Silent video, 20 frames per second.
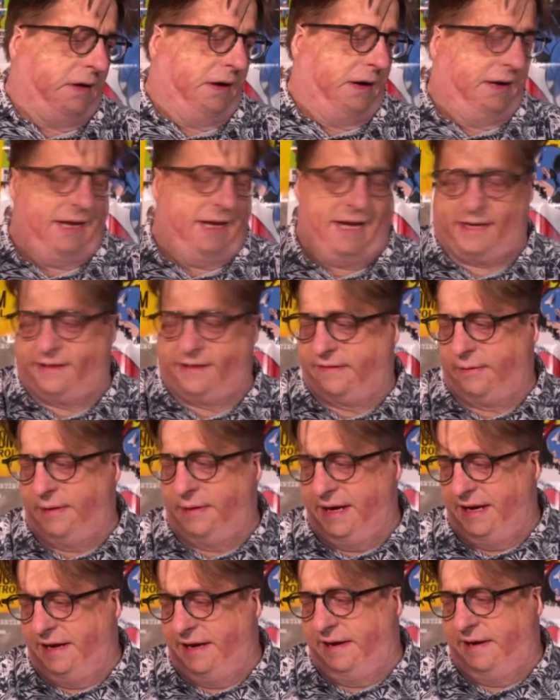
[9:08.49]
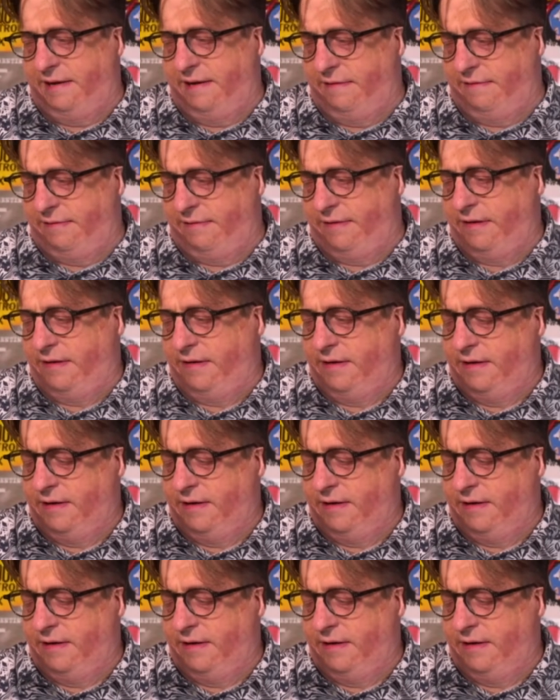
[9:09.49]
All right, next, we have